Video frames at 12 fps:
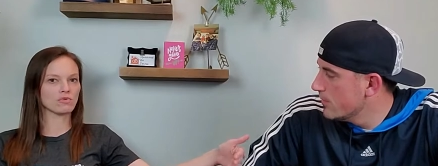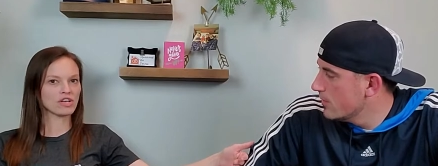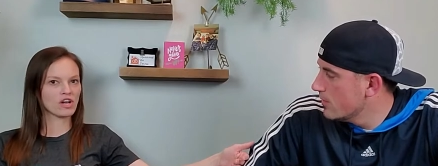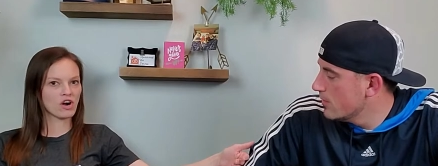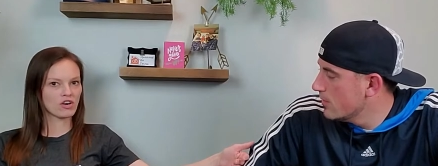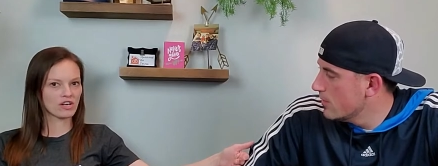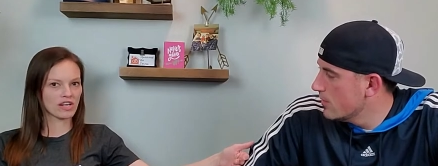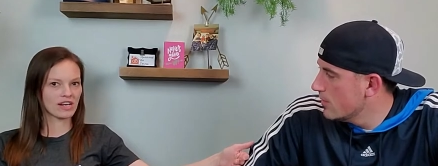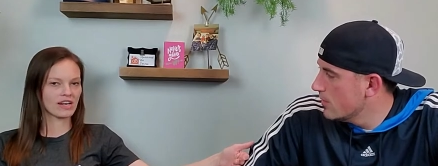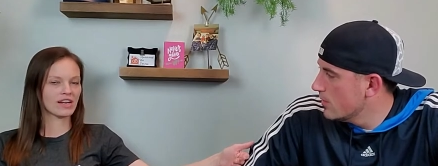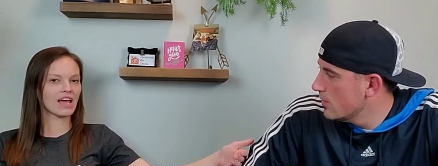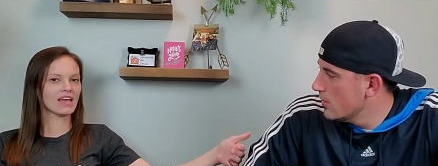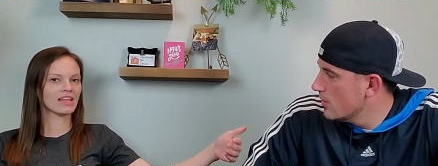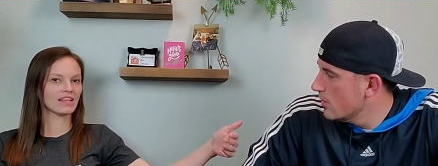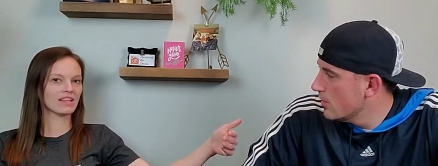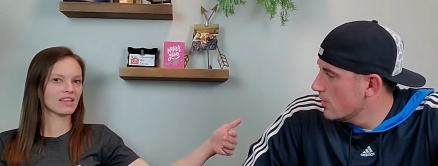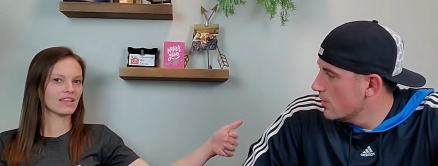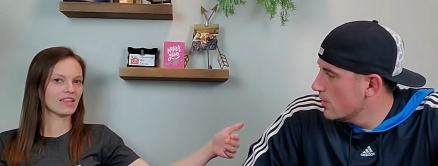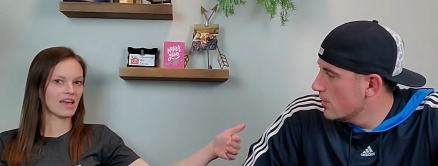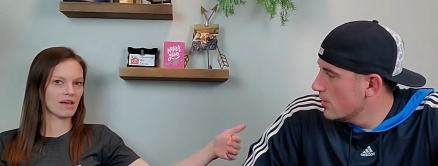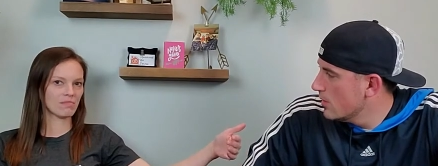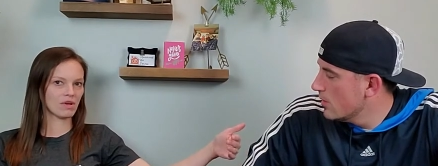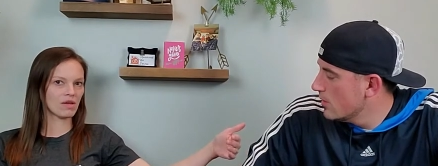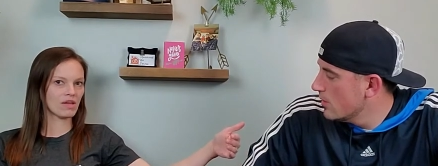Speaker 1: regarding uh,
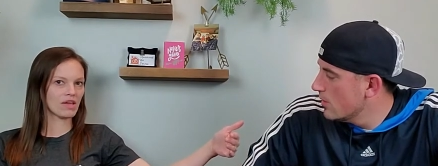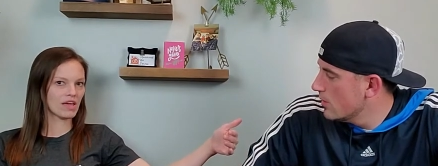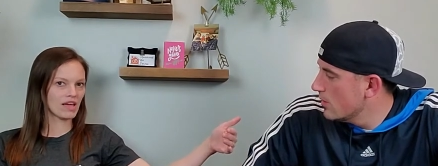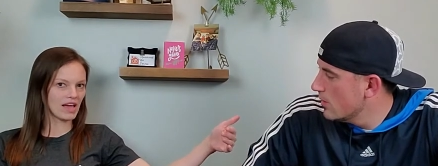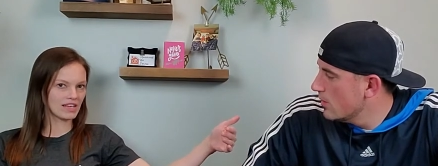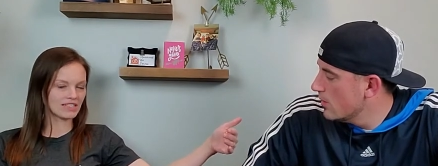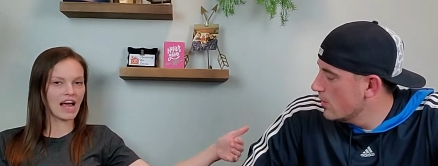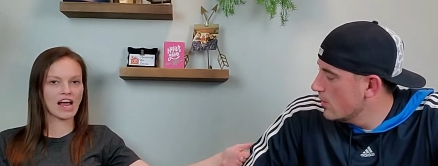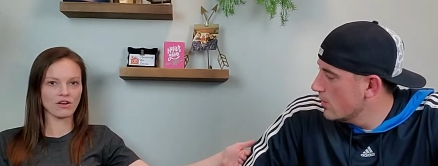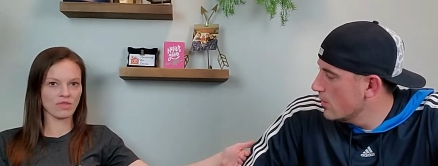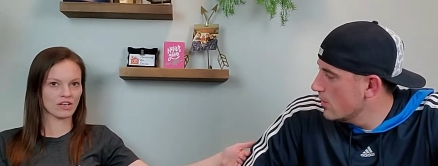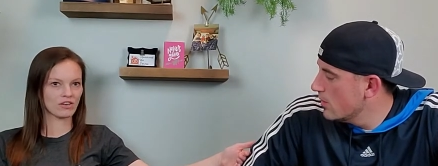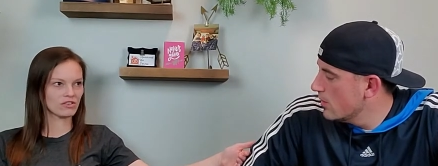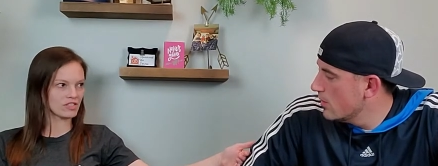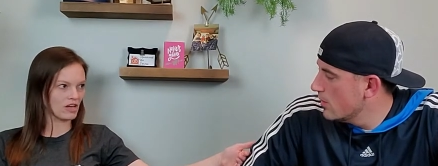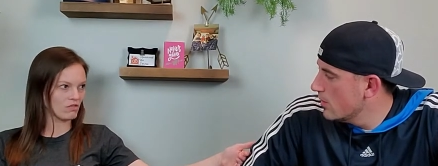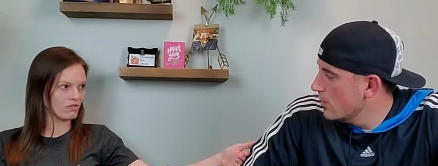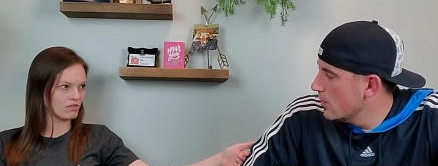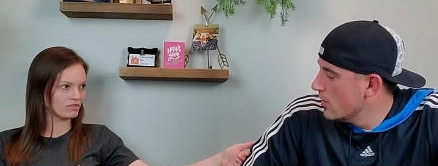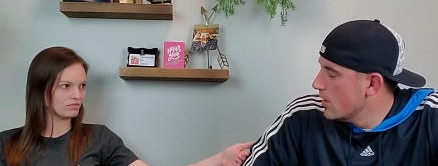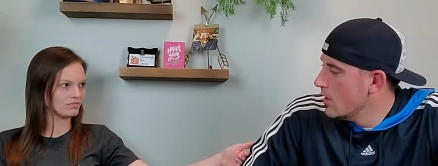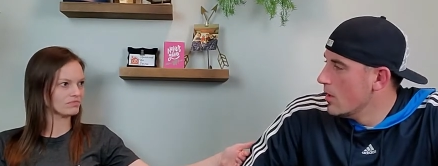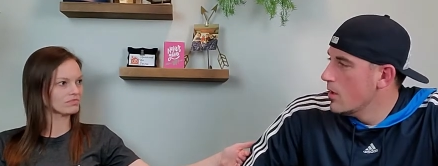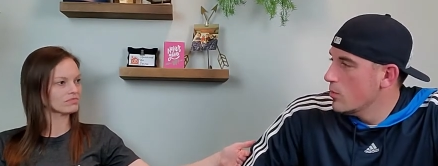them as higher than yourself.
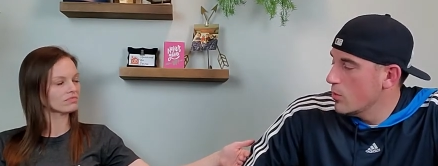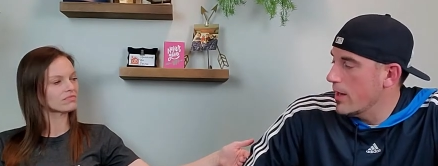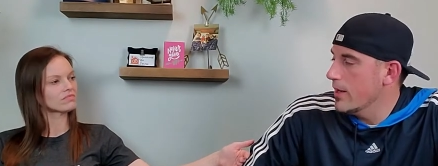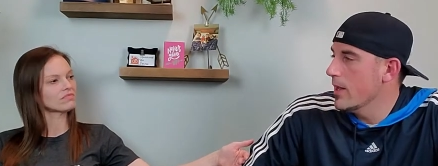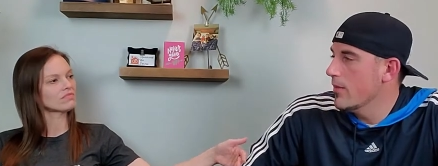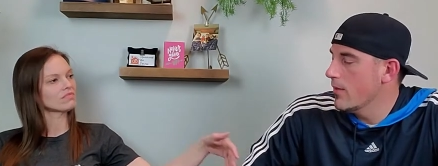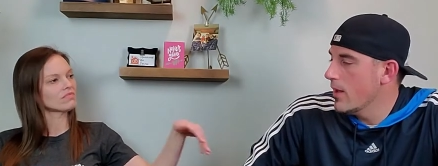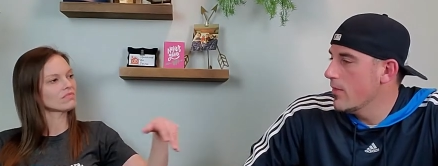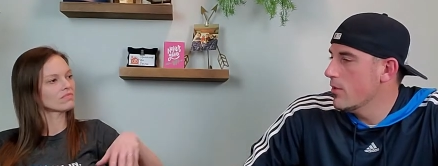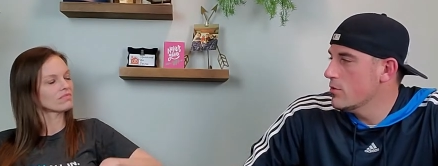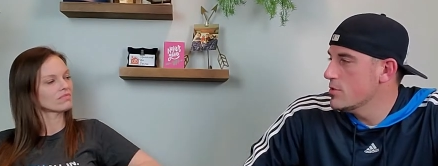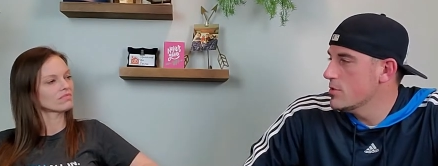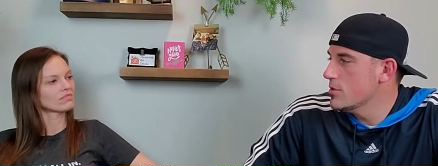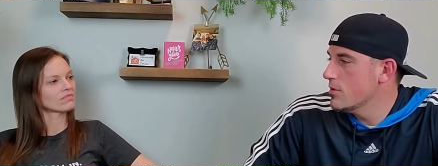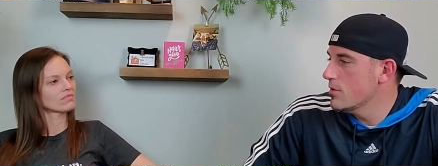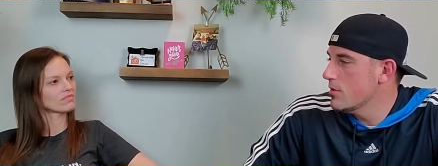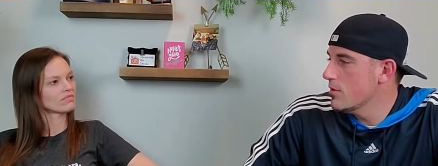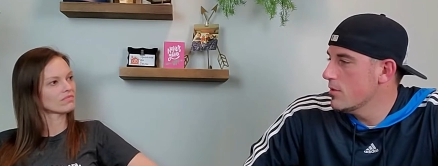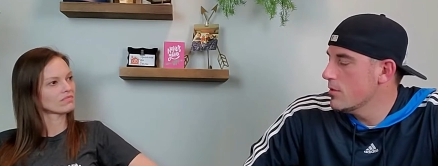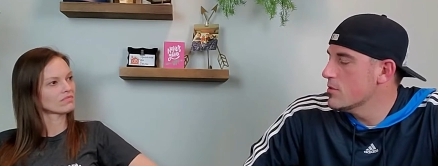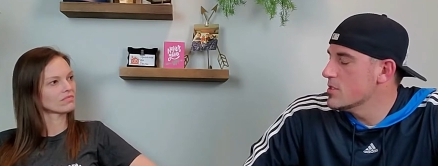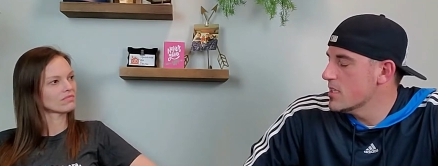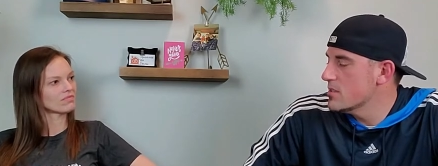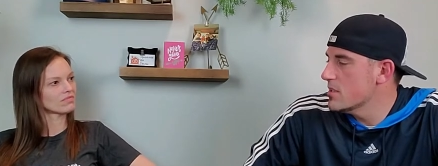
Speaker 2: Right. And and those
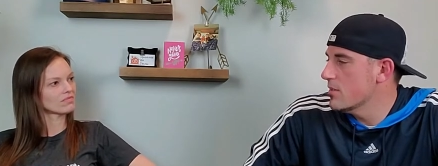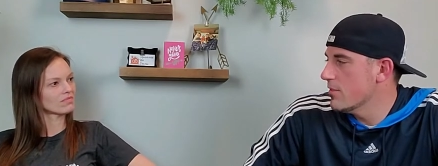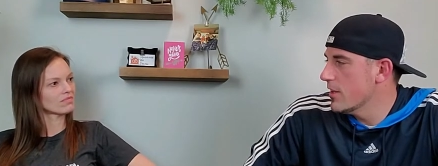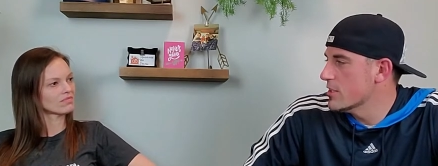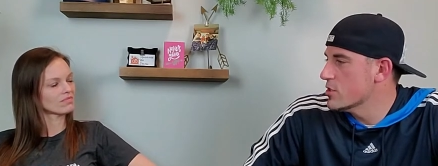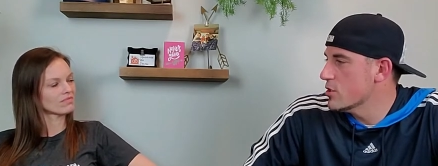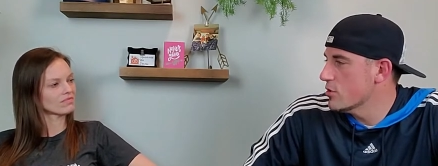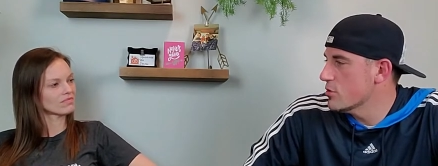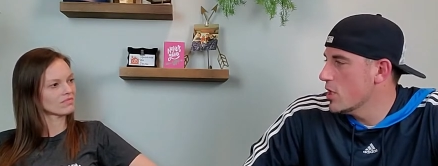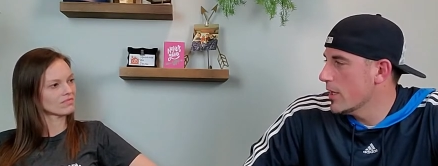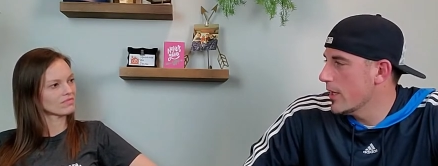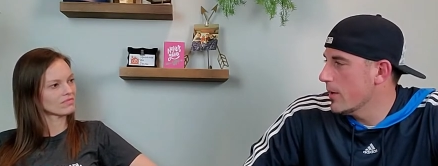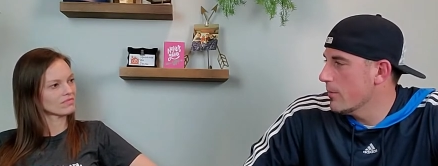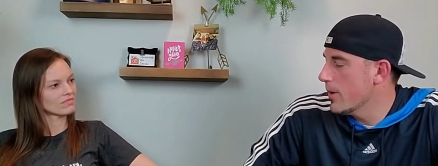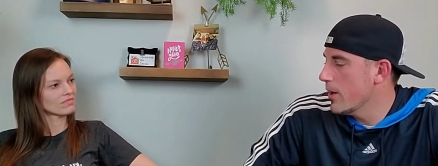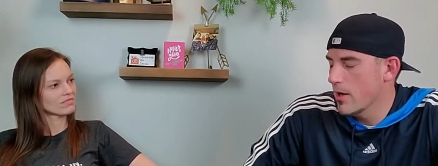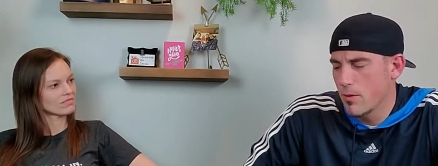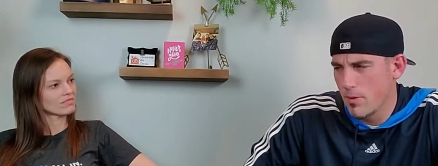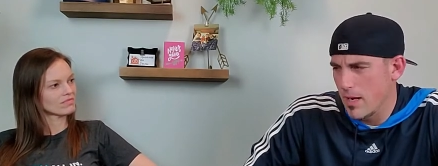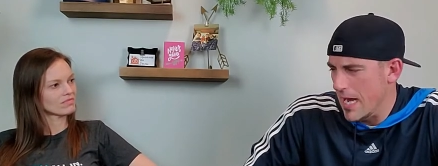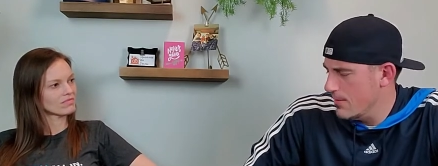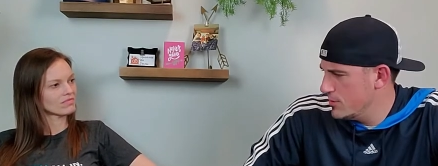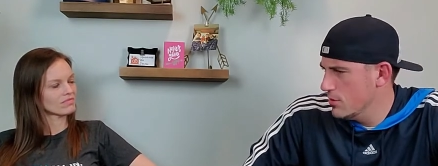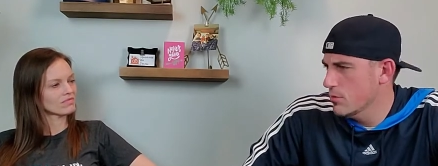those sensitive things that you're talking about and
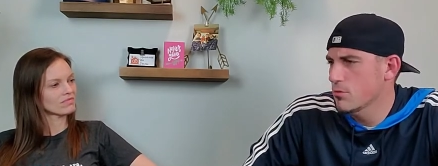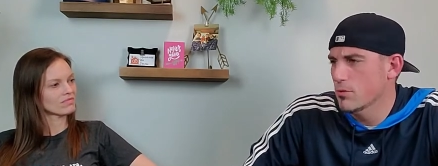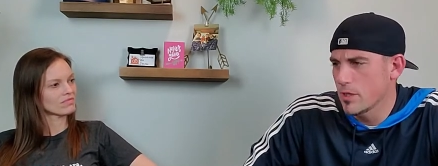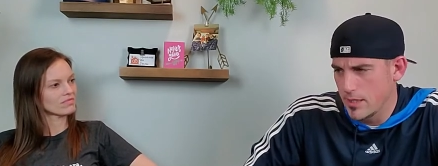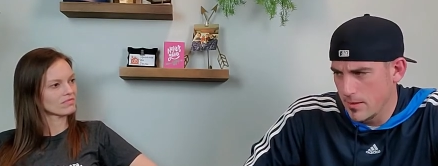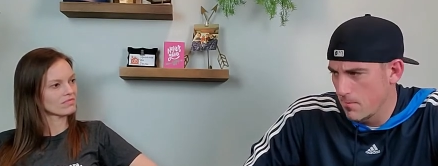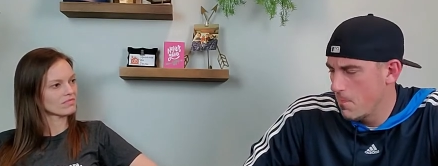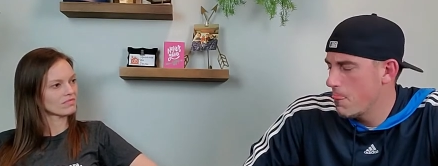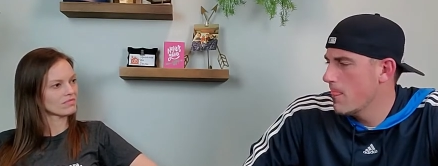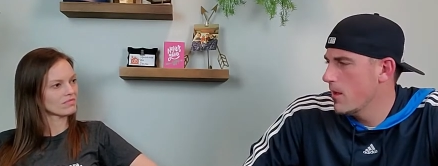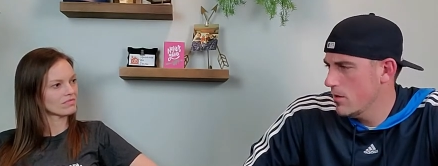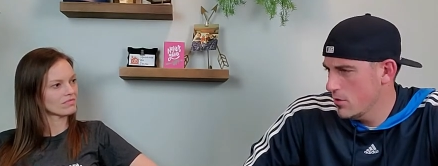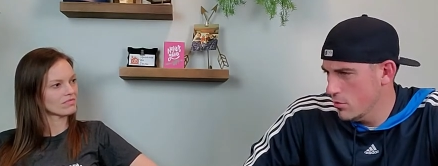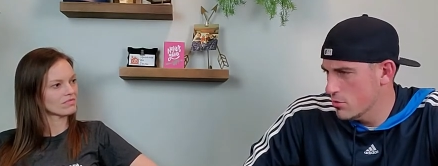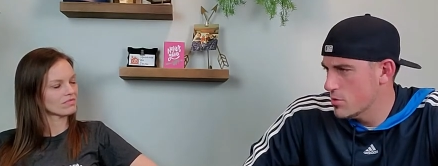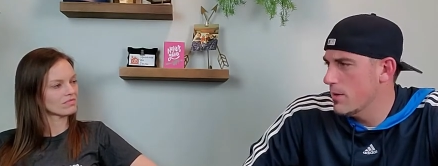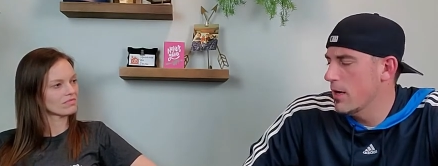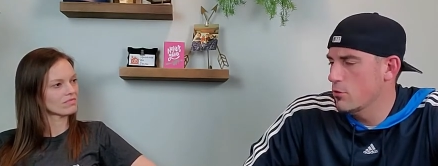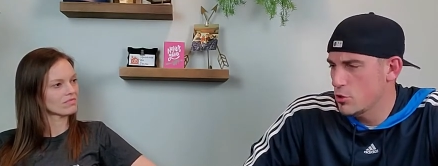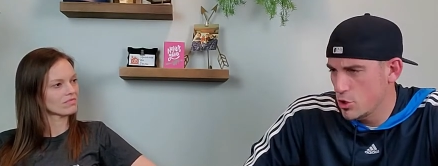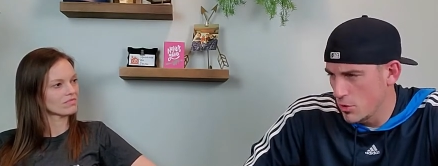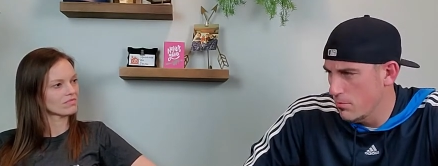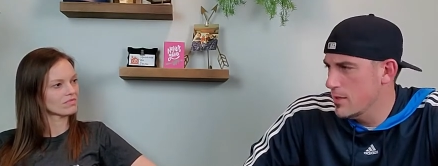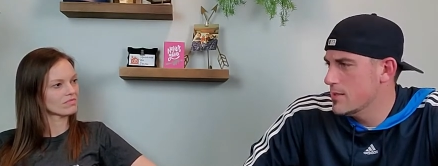absolutely your spouse
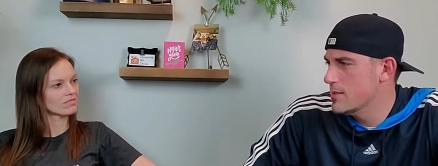should be